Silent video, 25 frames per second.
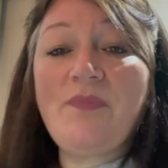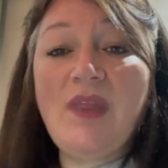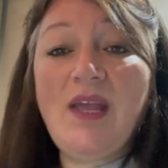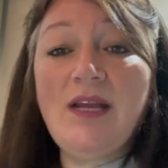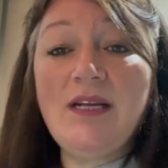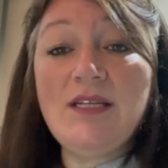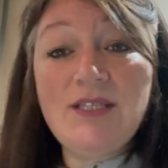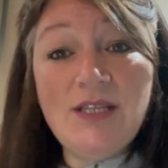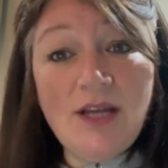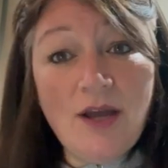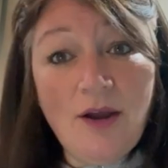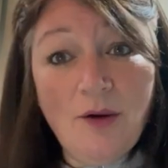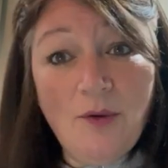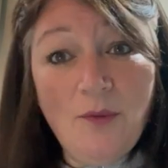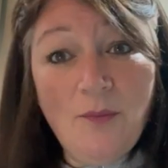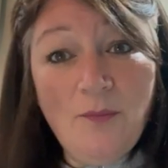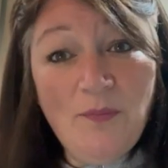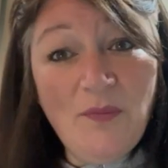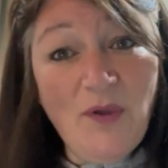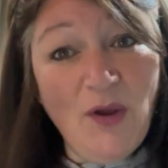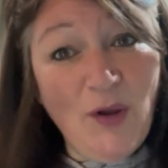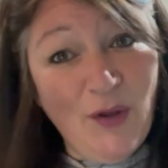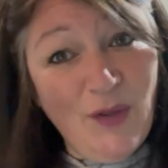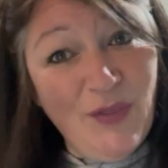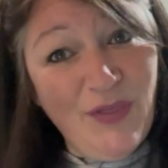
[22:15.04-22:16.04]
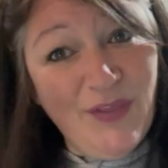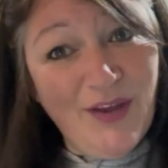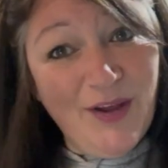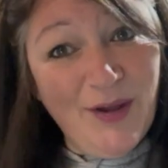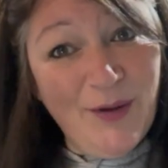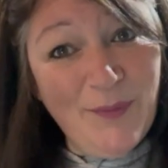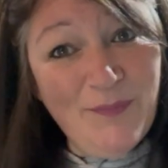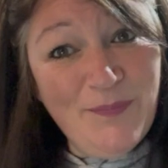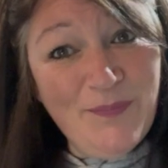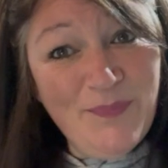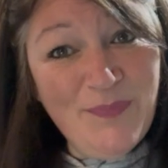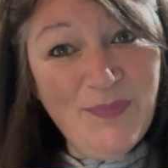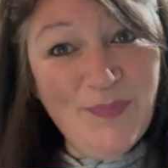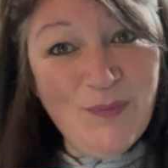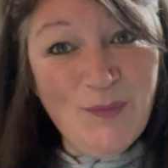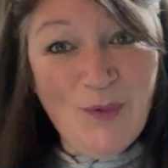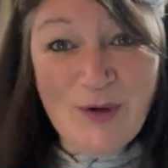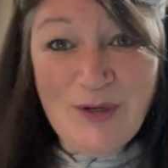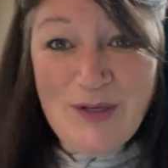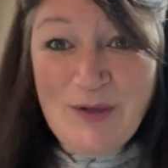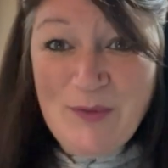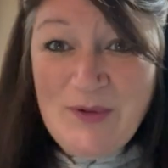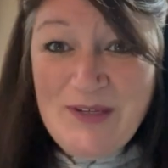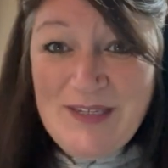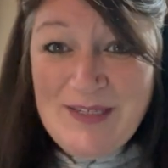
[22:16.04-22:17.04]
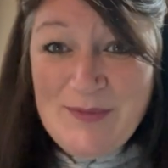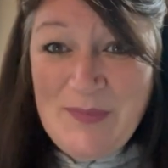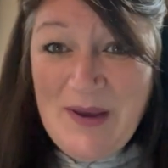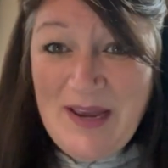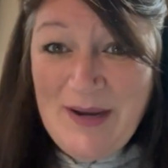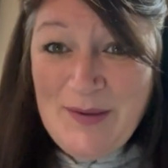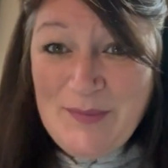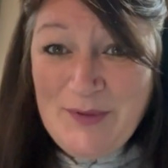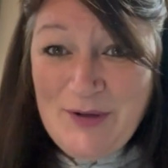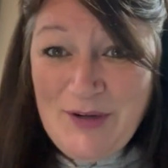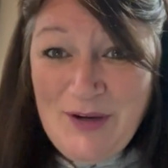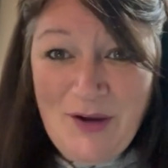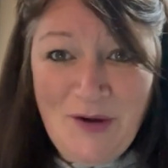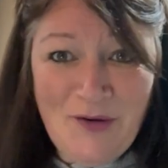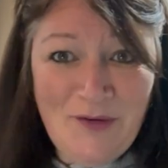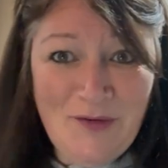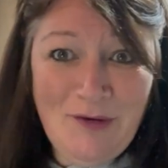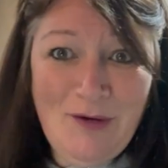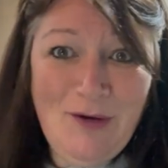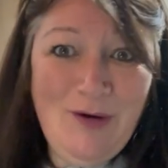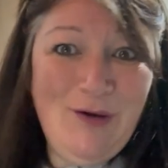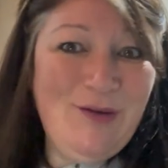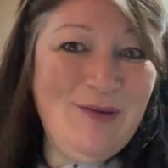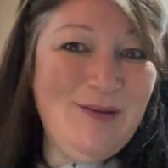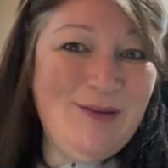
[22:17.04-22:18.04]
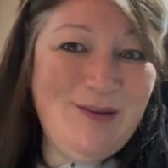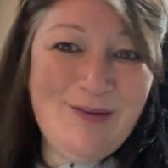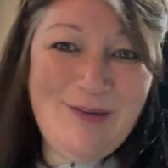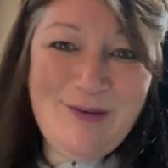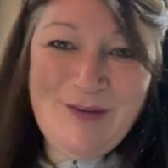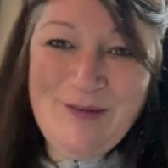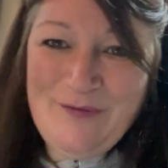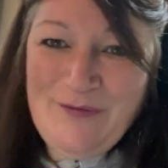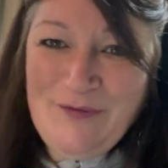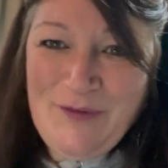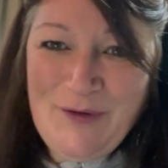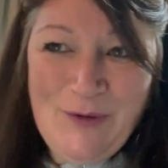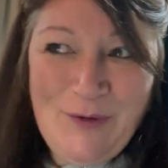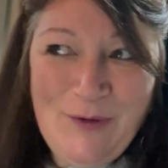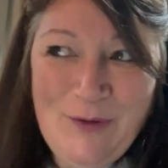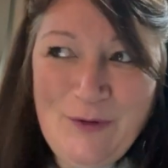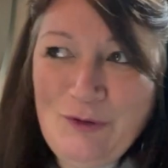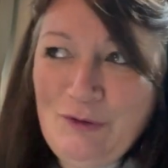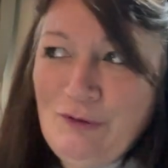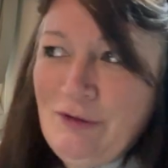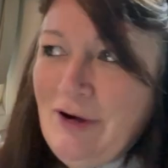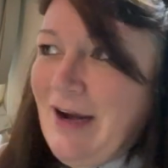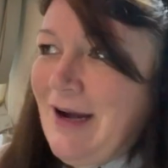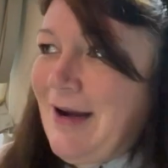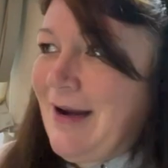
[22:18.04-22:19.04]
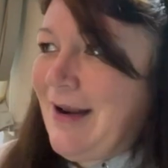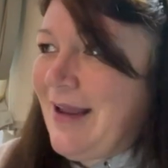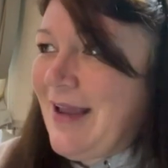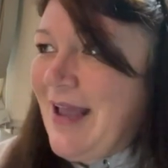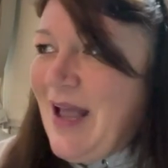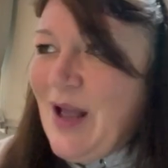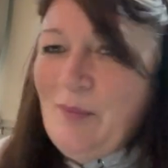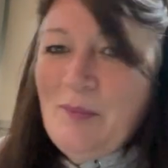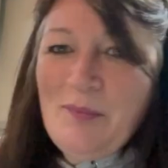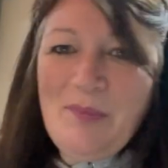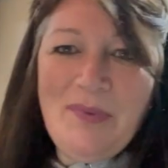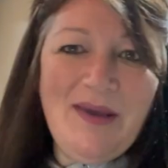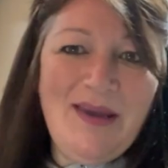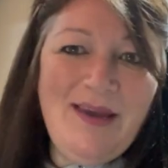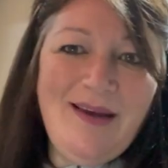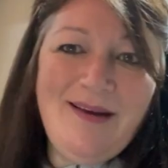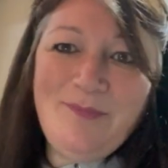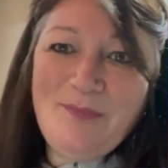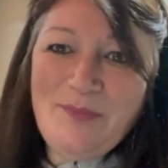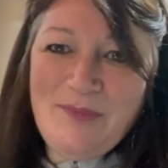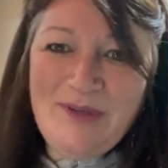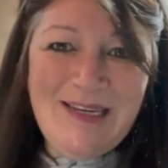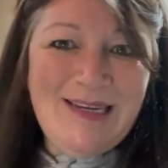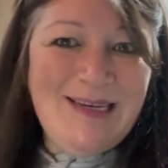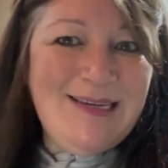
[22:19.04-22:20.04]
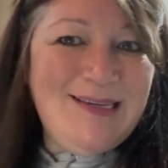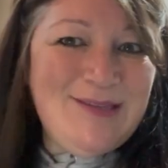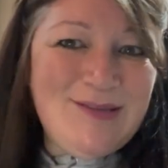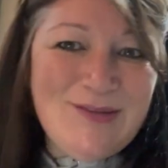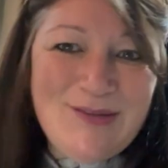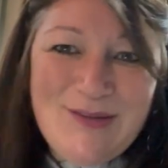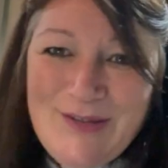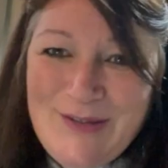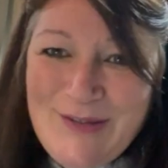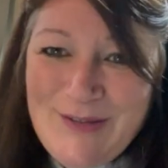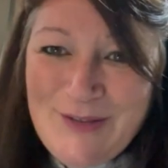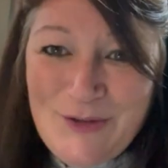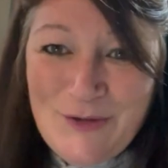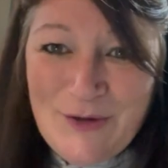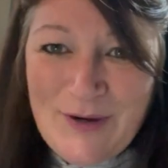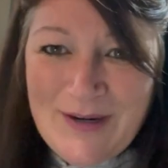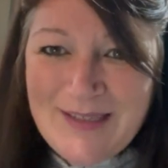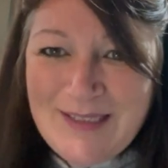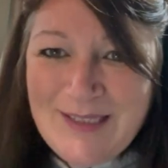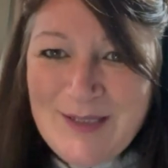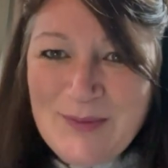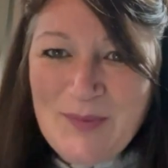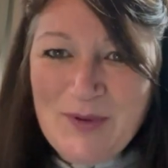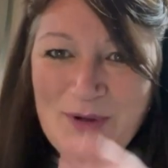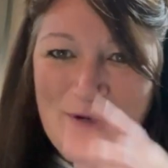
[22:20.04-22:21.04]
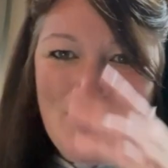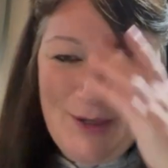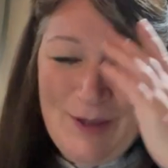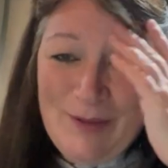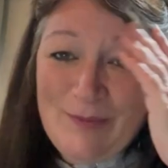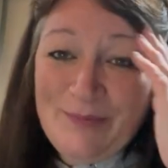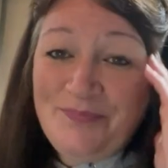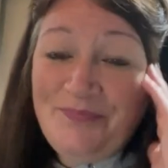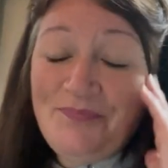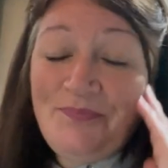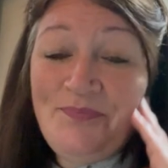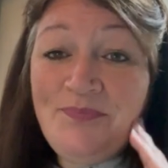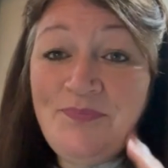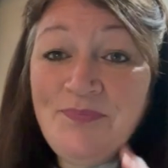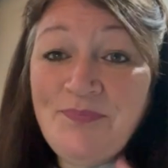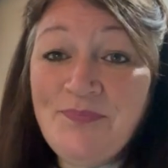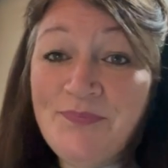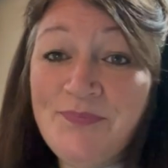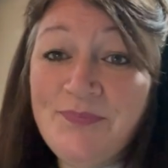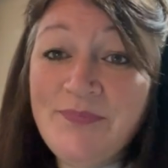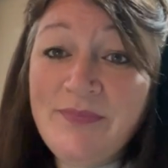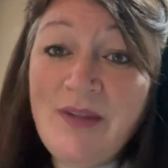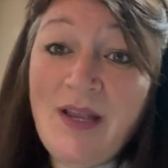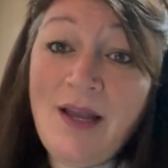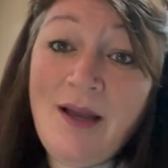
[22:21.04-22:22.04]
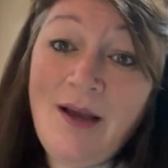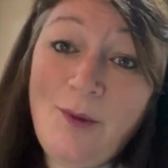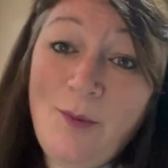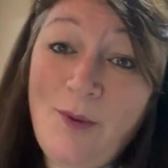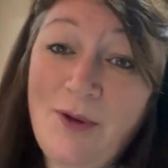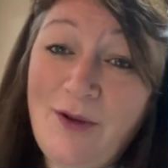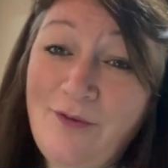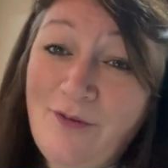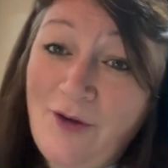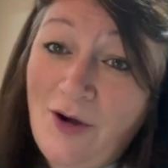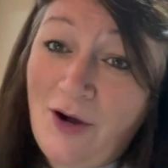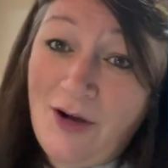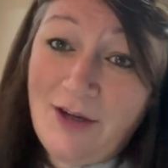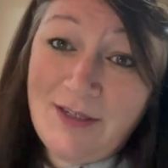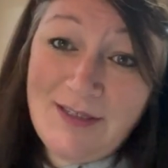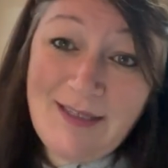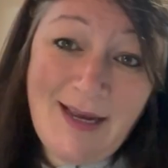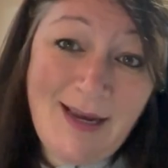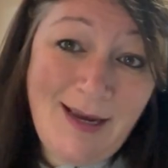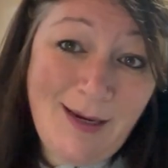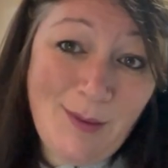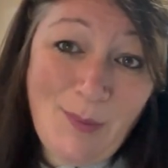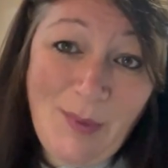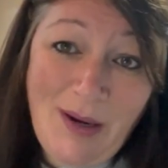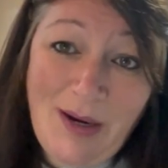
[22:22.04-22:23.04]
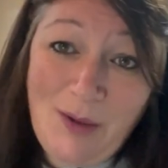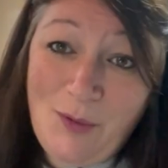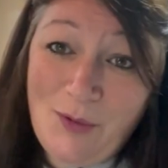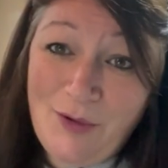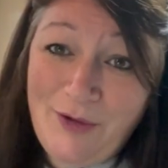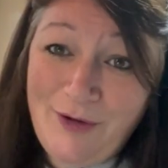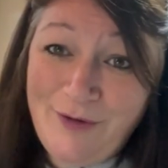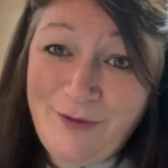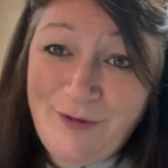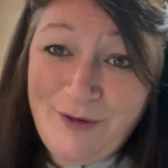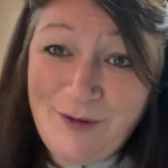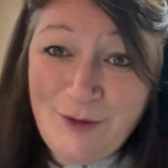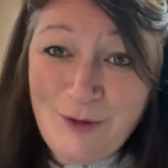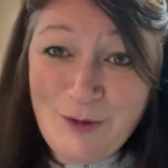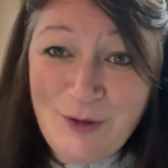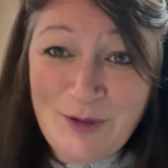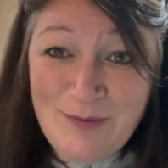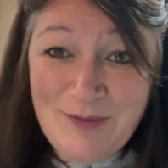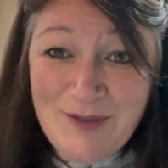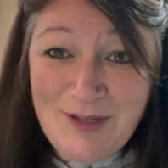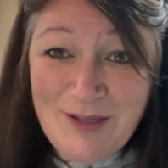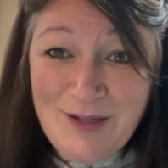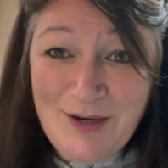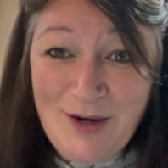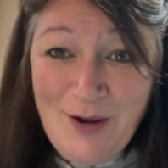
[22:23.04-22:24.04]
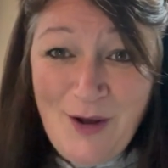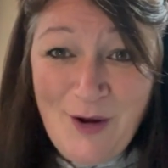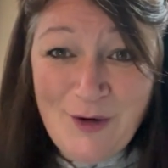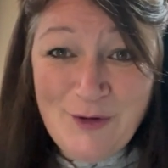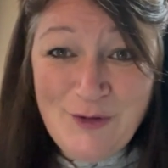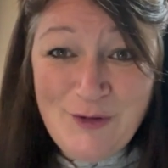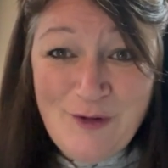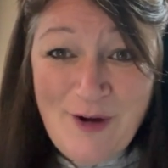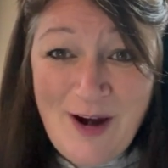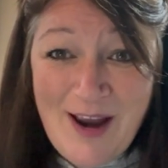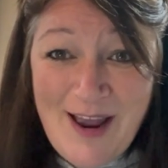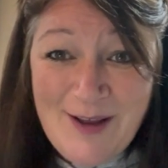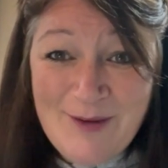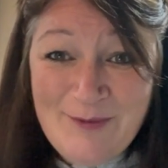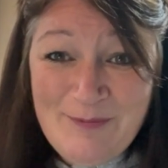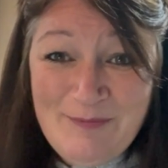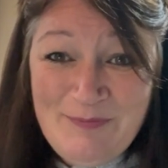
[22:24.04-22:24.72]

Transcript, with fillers: So other. What did we spend money on other than food, drink, camping, diesel, transport? Well, of course, I had my wonderful trip to the laundrette.